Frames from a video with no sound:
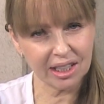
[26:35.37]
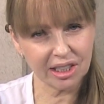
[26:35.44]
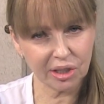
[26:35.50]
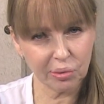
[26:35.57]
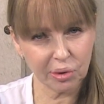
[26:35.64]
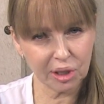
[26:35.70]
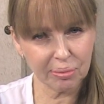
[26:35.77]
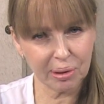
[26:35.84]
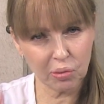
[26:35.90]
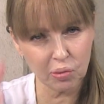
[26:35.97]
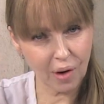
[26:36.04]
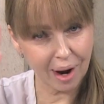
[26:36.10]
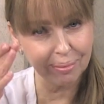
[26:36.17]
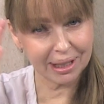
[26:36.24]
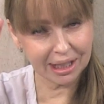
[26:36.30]
I don't want to be
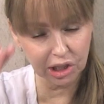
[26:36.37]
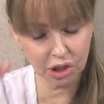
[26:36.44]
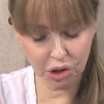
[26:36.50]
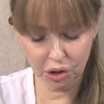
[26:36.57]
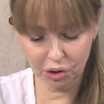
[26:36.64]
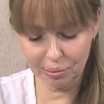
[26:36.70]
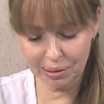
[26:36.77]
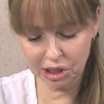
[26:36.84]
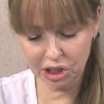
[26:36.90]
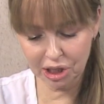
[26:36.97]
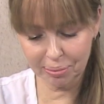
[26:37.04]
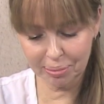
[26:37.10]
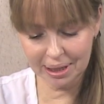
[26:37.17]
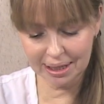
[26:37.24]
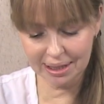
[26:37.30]
rubbing it too much
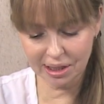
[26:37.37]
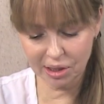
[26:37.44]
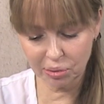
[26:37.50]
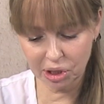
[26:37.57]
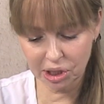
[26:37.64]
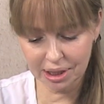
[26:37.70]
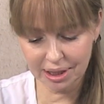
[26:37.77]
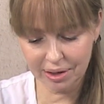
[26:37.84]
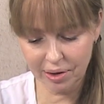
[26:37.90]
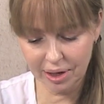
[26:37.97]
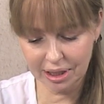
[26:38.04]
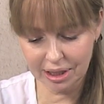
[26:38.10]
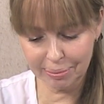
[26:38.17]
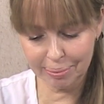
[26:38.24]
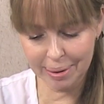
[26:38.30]
up here, so we're just
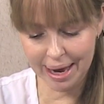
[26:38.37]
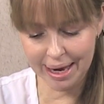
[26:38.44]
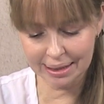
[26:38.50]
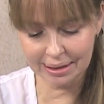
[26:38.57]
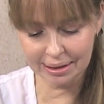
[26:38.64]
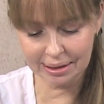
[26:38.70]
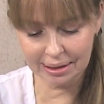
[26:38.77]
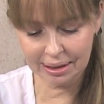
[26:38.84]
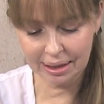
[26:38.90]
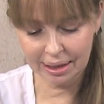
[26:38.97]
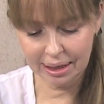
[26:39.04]
going to pat it